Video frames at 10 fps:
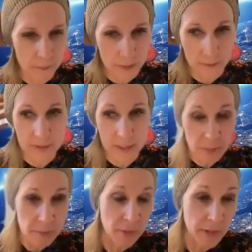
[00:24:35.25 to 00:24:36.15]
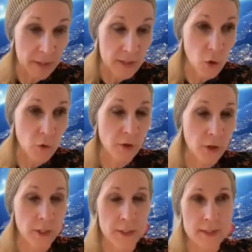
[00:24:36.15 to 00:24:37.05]
But some people think it's
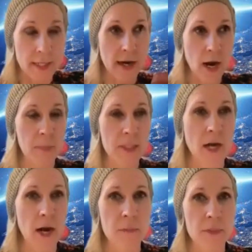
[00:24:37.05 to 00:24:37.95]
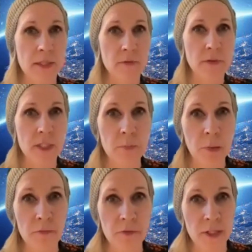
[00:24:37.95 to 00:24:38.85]
over and it's like happy times and everything is
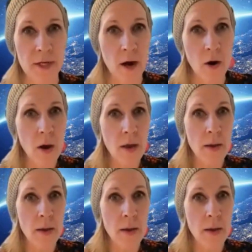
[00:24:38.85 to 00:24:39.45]
perfect now.